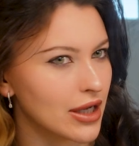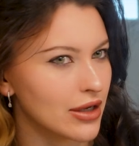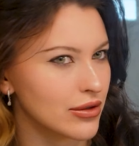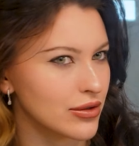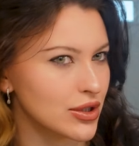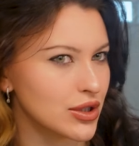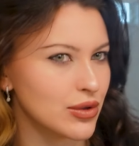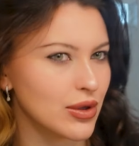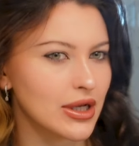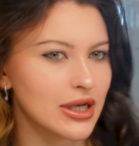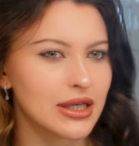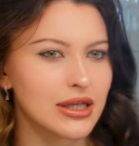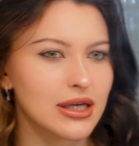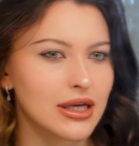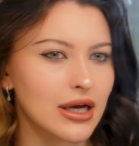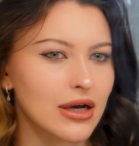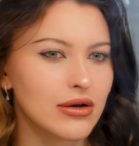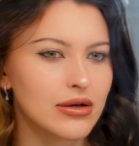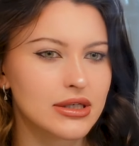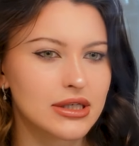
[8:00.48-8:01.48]
I don't do anything
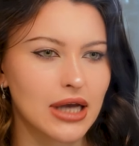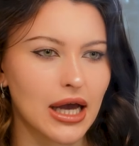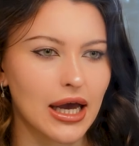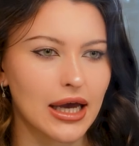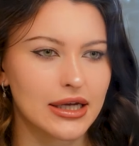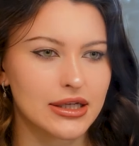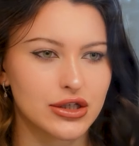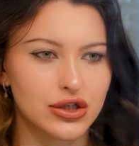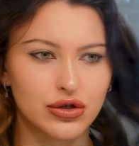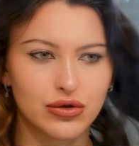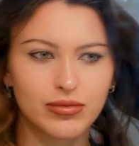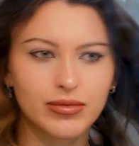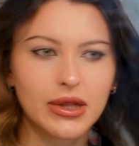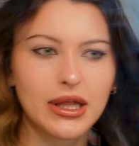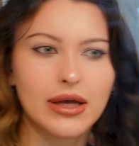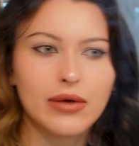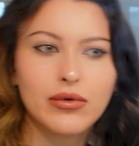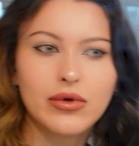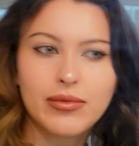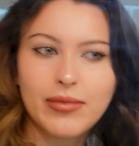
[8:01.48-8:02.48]
else. I do
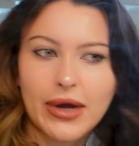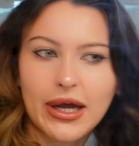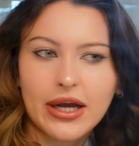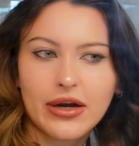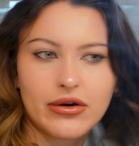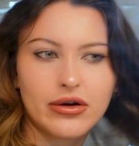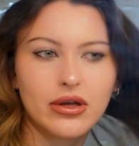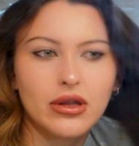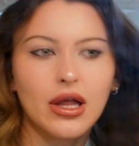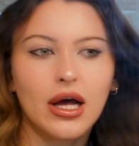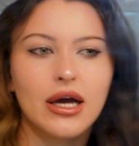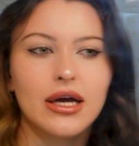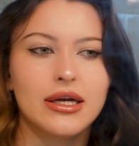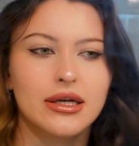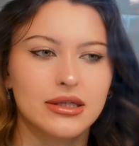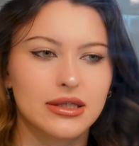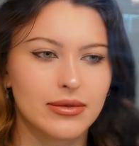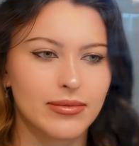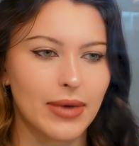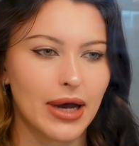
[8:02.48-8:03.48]
play with my hair a lot.
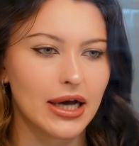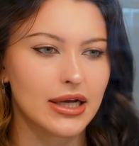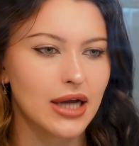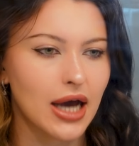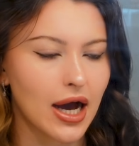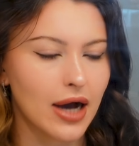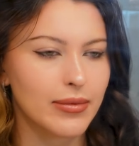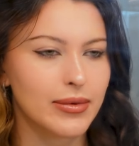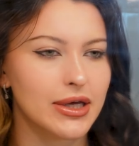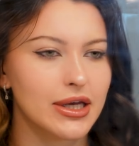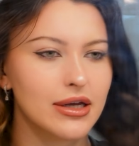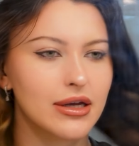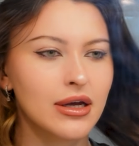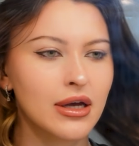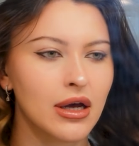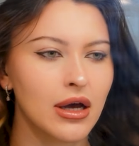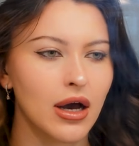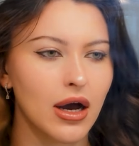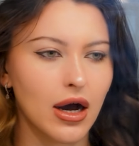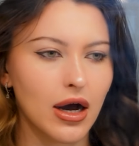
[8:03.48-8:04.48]
It's a bad habit,
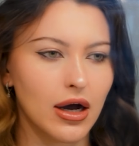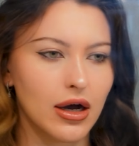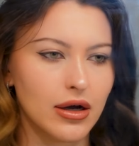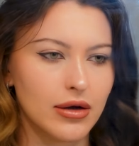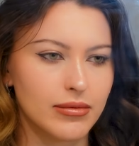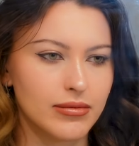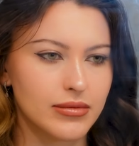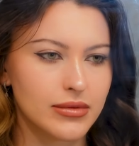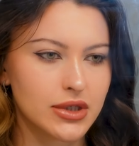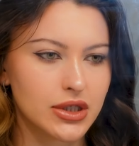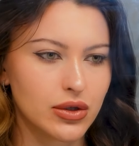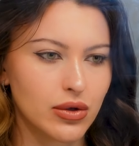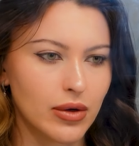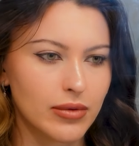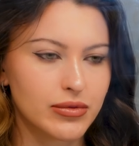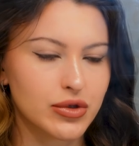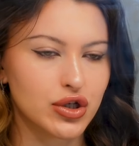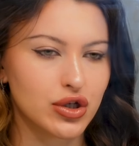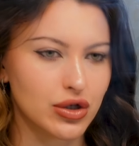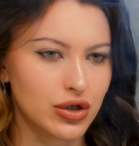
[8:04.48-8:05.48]
so
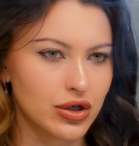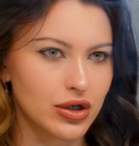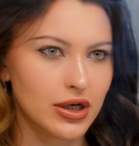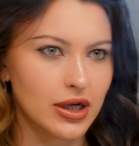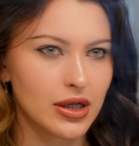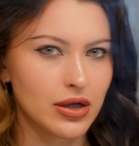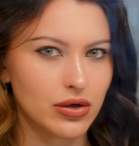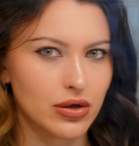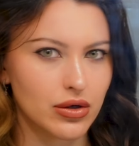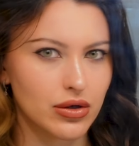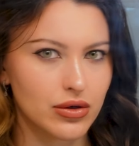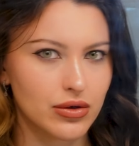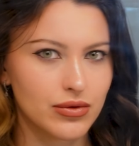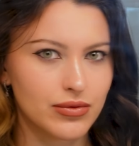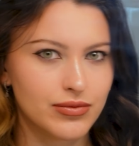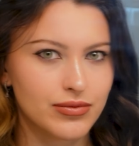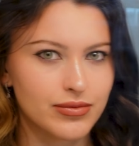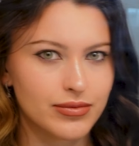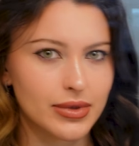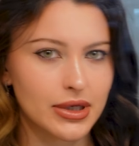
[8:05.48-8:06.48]
I'm sure it'll
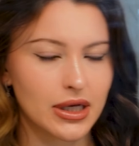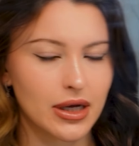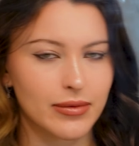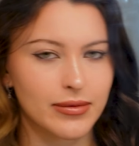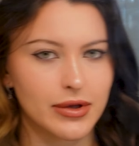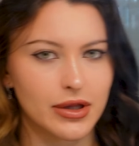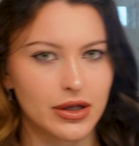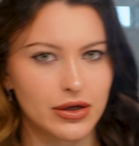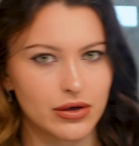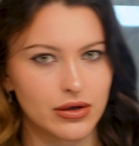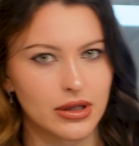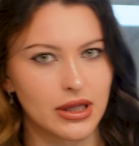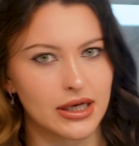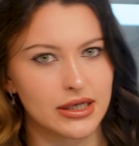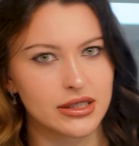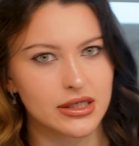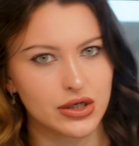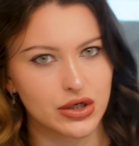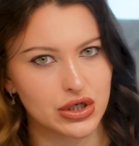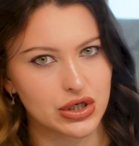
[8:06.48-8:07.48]
become a little
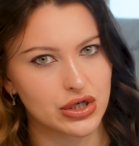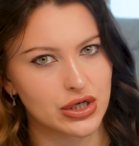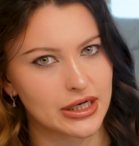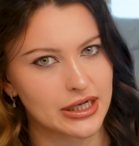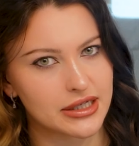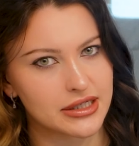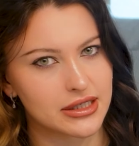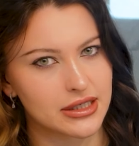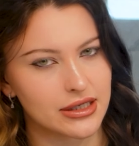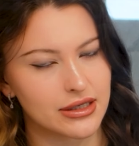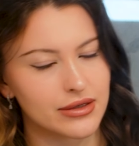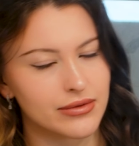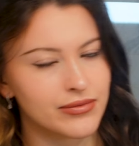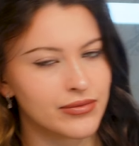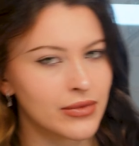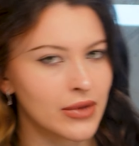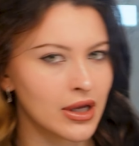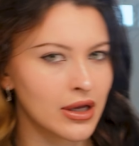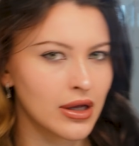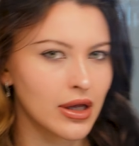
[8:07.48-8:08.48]
less crazy
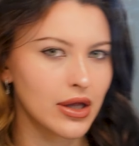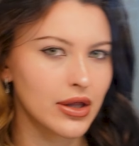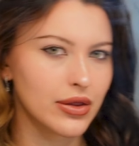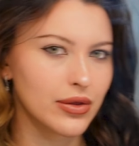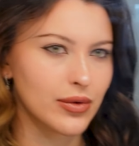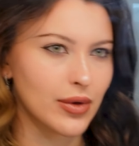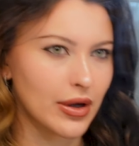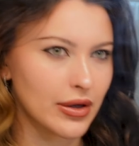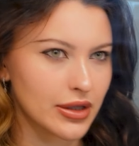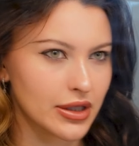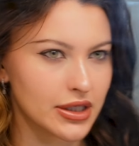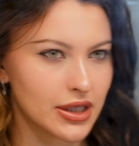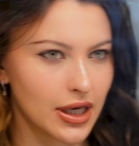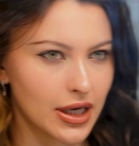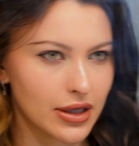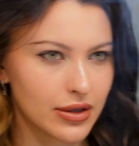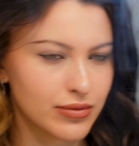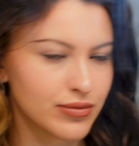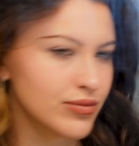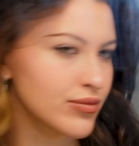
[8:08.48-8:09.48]
throughout the
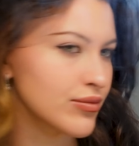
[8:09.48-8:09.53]
day.